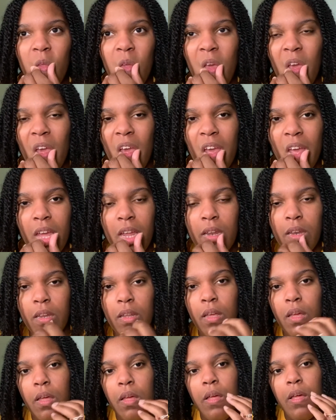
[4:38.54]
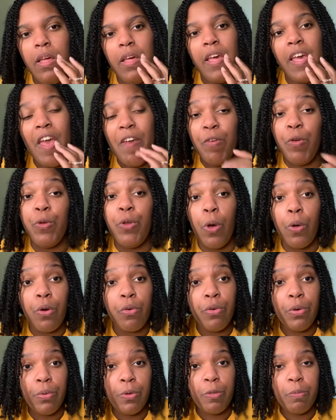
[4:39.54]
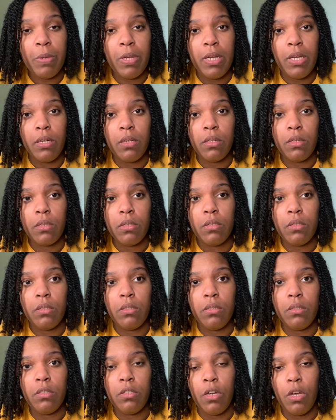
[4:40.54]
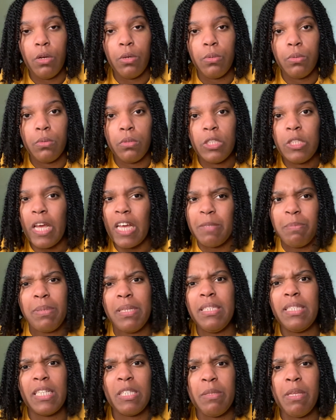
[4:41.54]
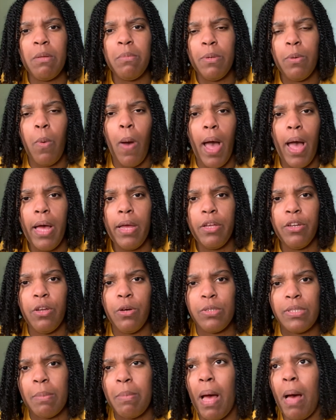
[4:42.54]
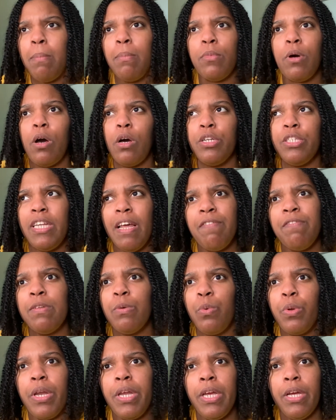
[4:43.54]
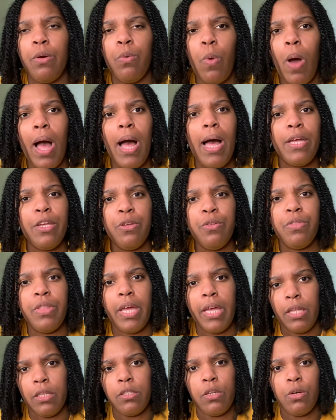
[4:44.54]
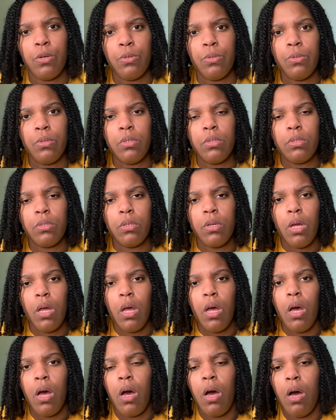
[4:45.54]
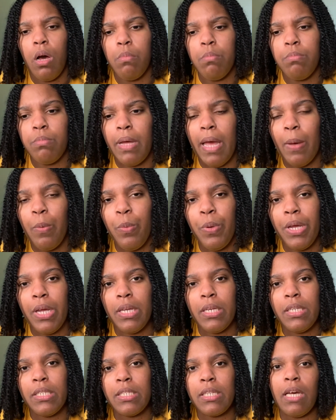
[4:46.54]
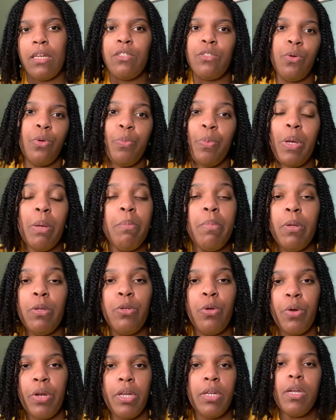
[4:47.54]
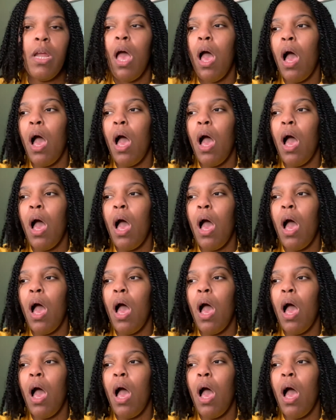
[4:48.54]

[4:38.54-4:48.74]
And if you don't agree with me, please tell me why. Because I'm definitely want to hear why you think so. And we can discuss on it. We can build on it.